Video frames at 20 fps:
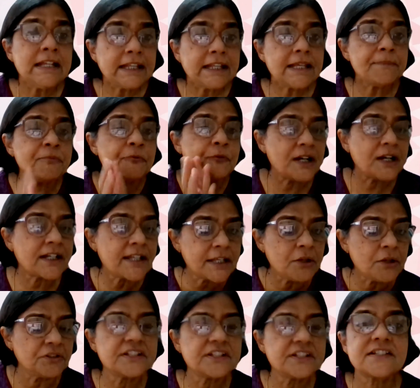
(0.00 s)
Keep
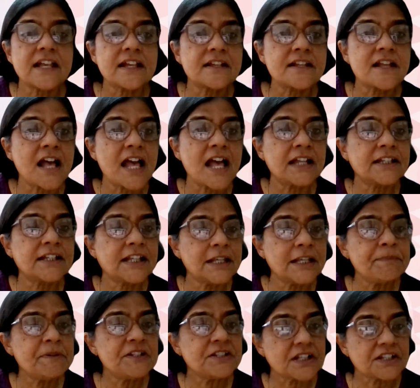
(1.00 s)
working on this area and
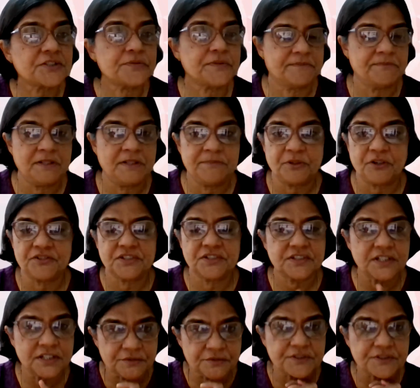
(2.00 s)
keep in touch with me, because
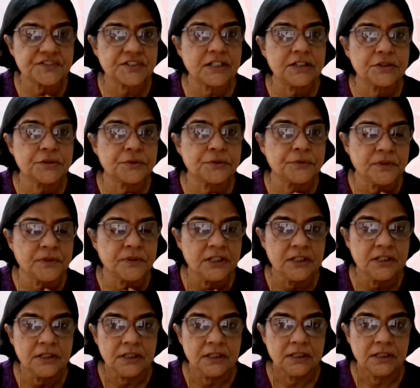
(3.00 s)
it's interesting to
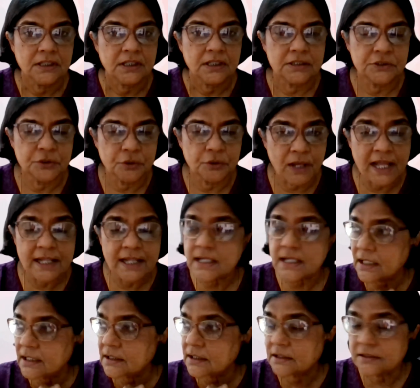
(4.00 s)
know. And
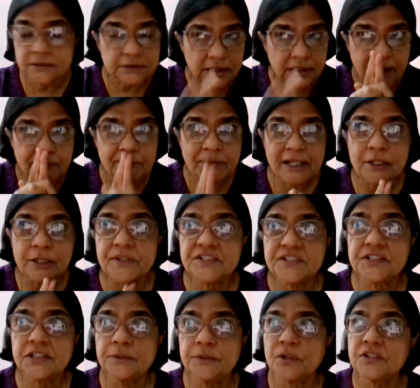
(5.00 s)
my
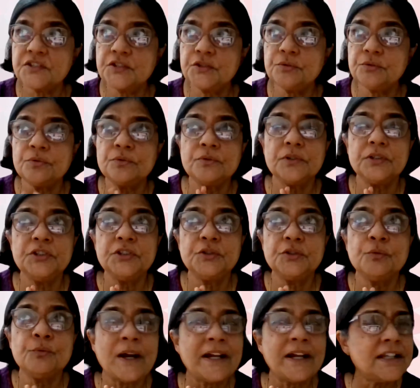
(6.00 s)
question was, you,
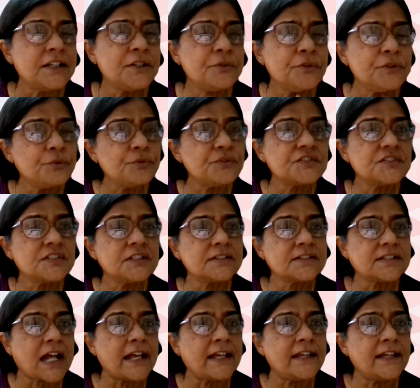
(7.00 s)
why did you use the
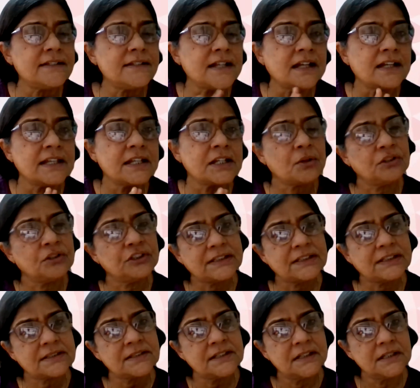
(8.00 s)
tie and dye and all
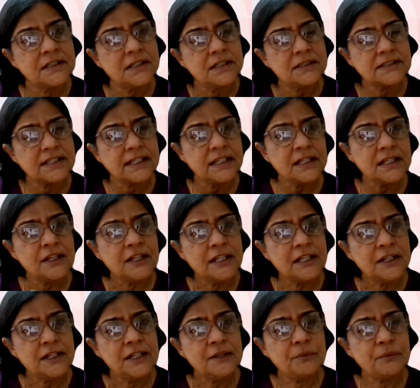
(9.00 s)
that thing?
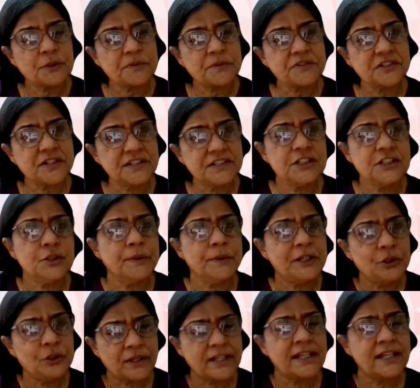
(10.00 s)
What was the reason? You are
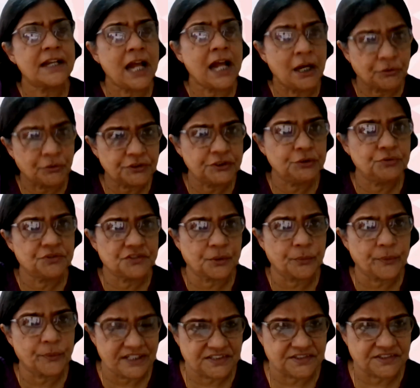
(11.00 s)
looking at how to use the
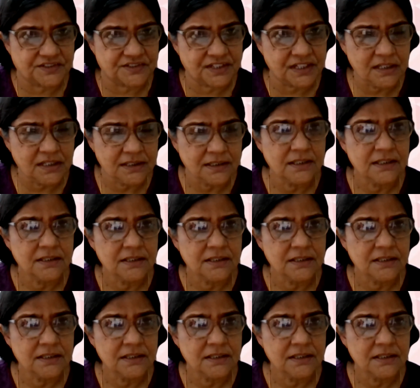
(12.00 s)
waste, is it?